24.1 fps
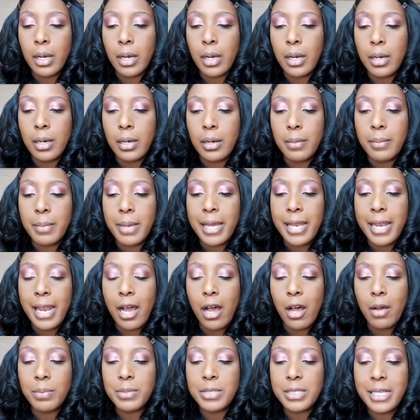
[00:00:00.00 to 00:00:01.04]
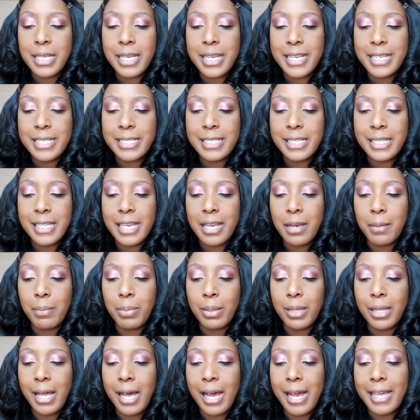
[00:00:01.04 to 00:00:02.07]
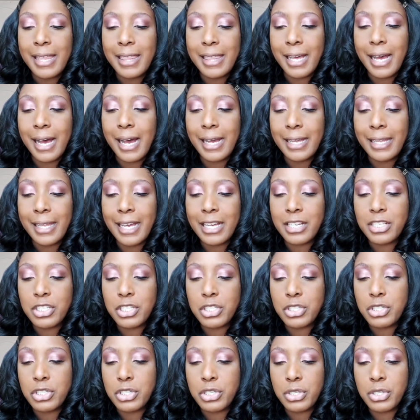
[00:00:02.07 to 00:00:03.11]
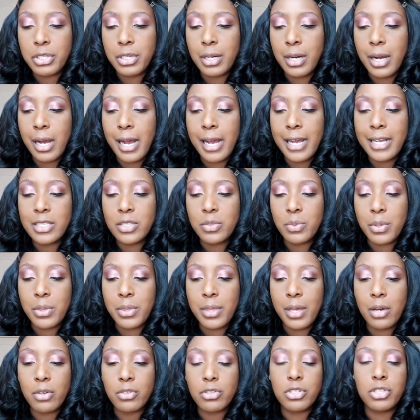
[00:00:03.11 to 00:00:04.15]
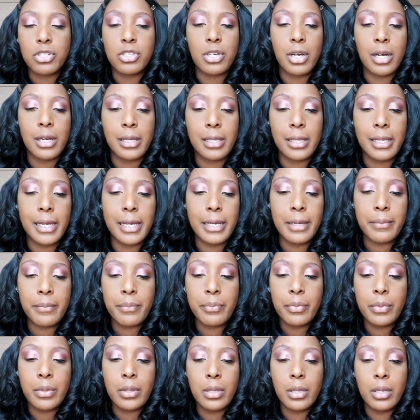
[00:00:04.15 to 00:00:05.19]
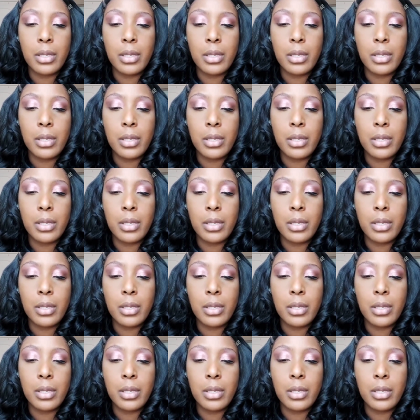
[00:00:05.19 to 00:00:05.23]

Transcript: it helps to easily apply the eyelashes to your eyes without struggling.